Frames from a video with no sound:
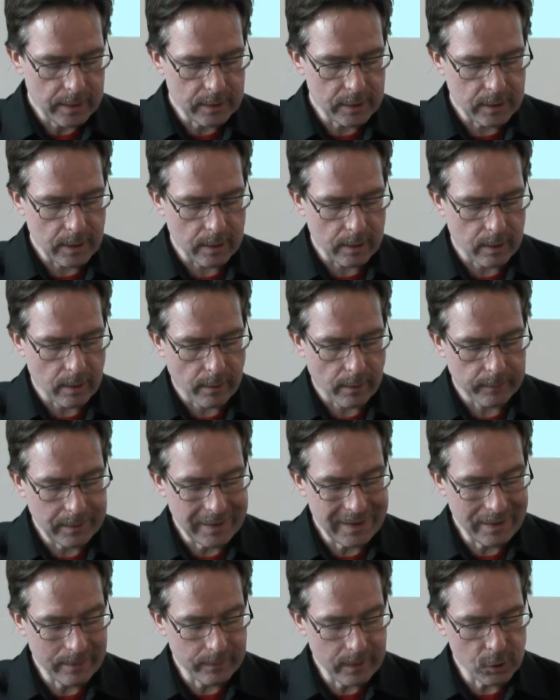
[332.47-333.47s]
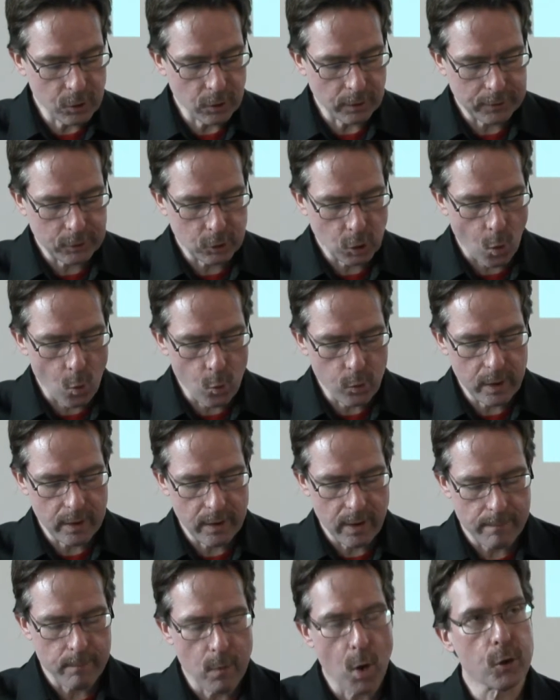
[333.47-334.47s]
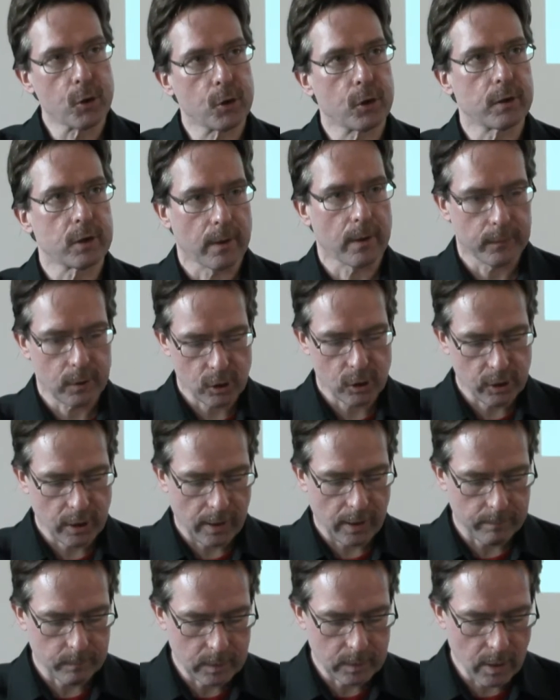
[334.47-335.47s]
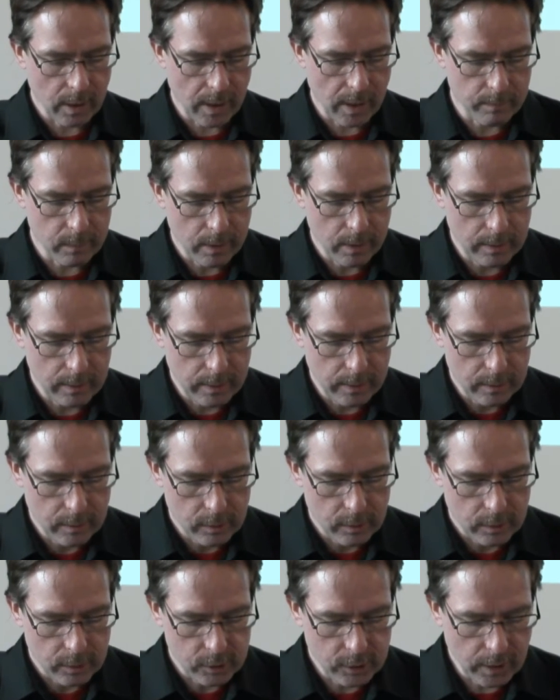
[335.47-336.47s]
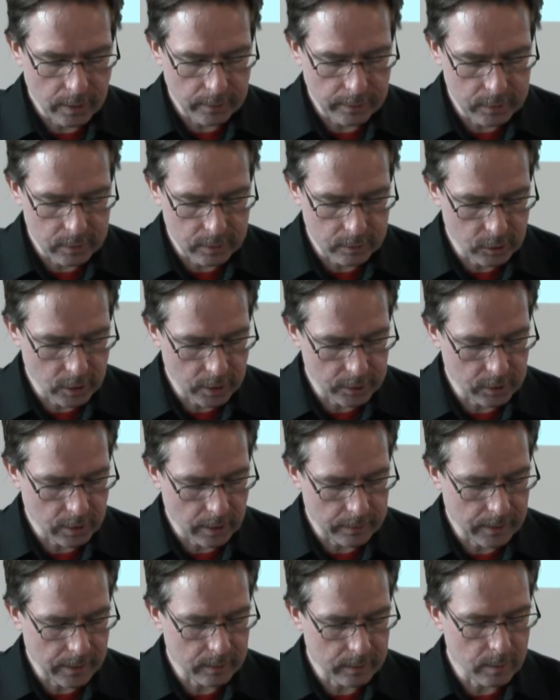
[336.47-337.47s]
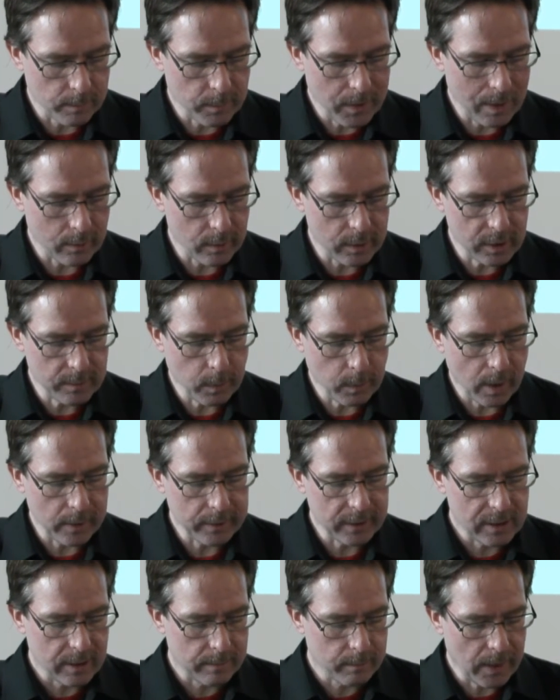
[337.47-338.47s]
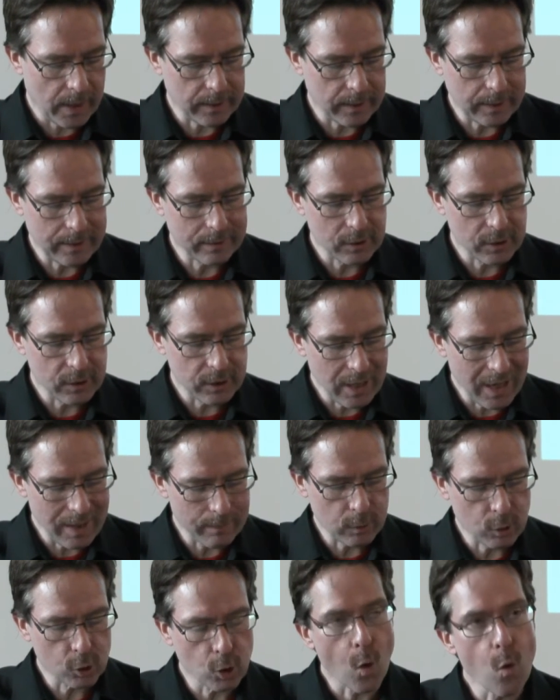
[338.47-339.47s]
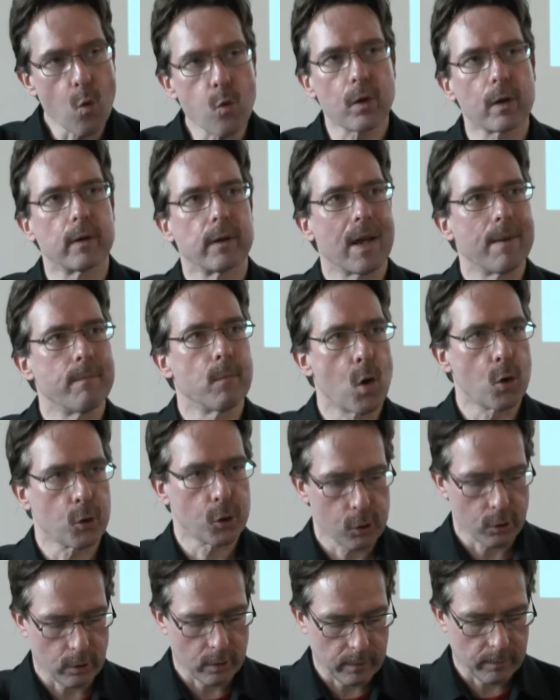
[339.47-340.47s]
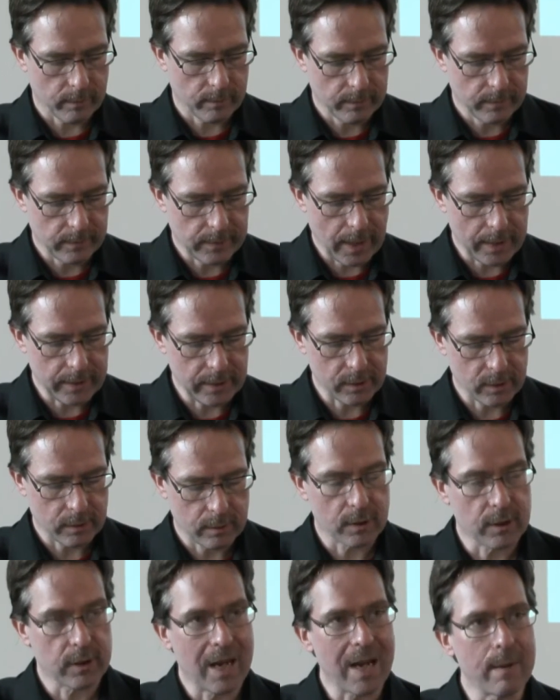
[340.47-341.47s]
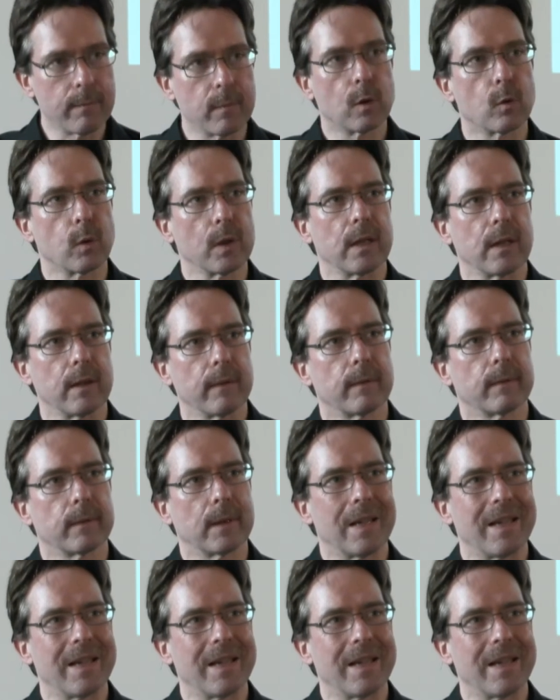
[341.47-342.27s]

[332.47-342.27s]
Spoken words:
Instead of individual token emotions of the same type, Scheller suggests that the parents participate in the same token emotion, that is, the same grief.